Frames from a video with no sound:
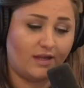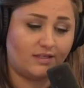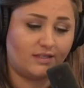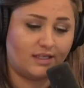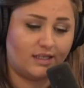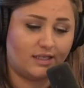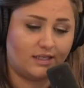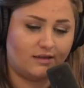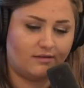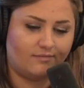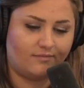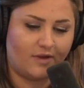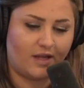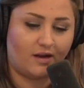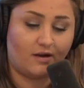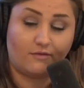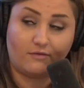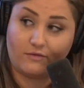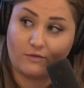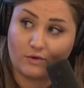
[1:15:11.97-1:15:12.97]
they did,
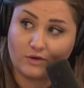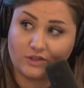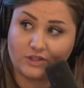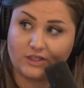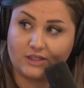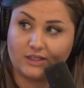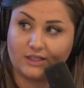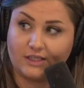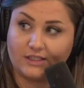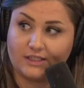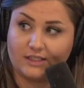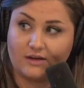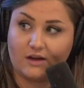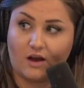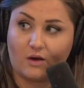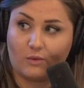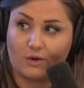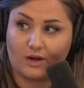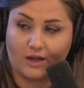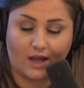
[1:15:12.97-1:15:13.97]
it unfortunately did
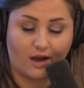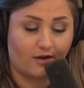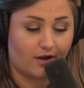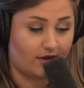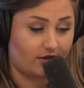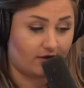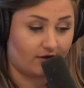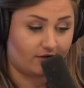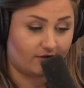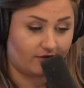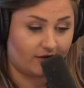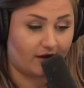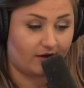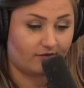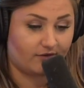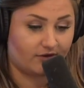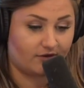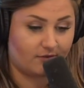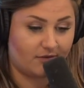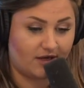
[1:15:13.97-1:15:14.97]
not work out in their
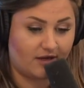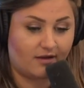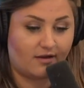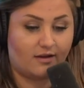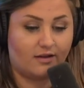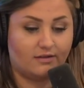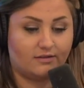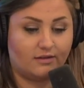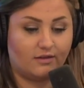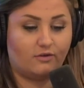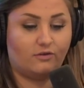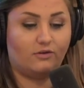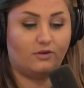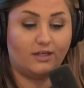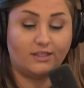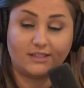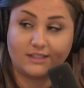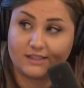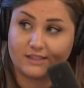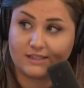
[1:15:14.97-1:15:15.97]
favor because
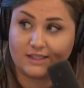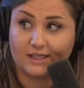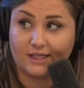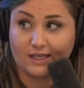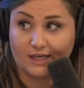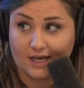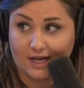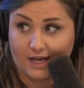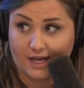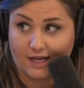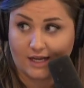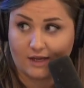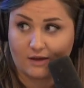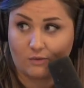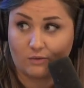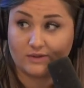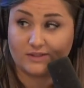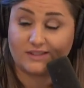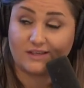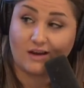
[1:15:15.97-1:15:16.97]
Chris's DNA
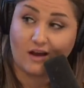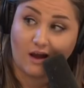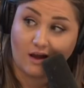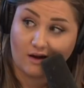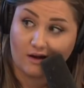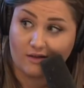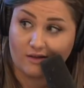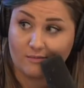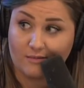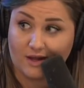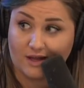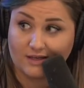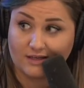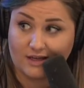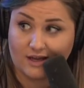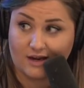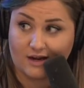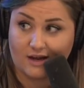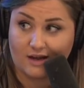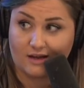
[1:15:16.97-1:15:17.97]
was not on the
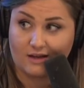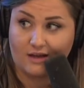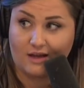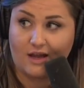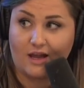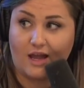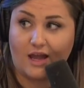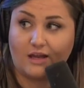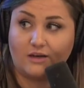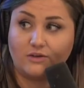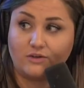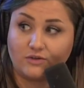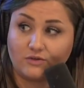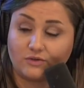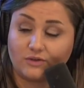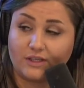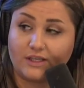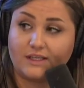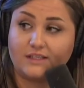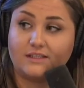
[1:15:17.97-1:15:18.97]
bandana and
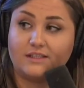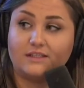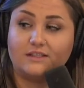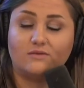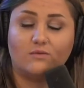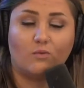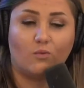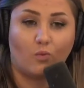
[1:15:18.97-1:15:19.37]
Julius's